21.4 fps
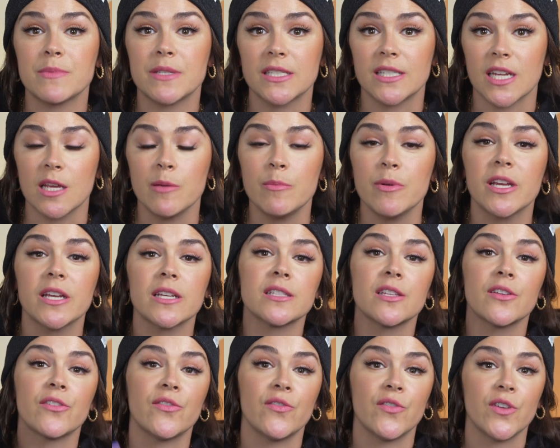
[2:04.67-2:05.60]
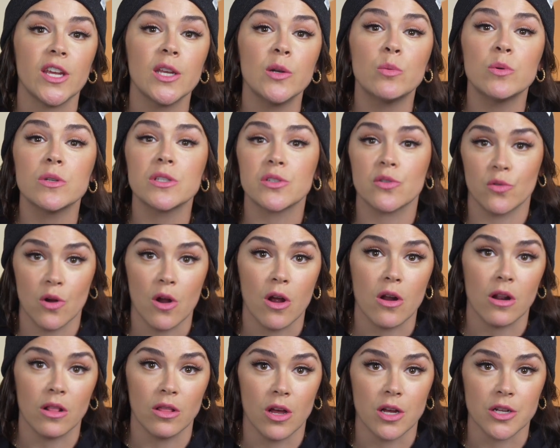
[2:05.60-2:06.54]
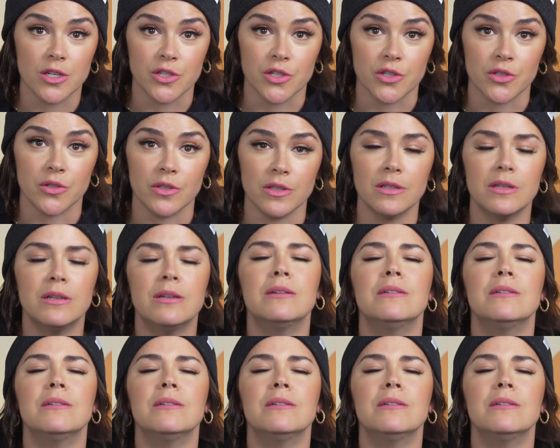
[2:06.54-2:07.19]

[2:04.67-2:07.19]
a day because the feed was chronological.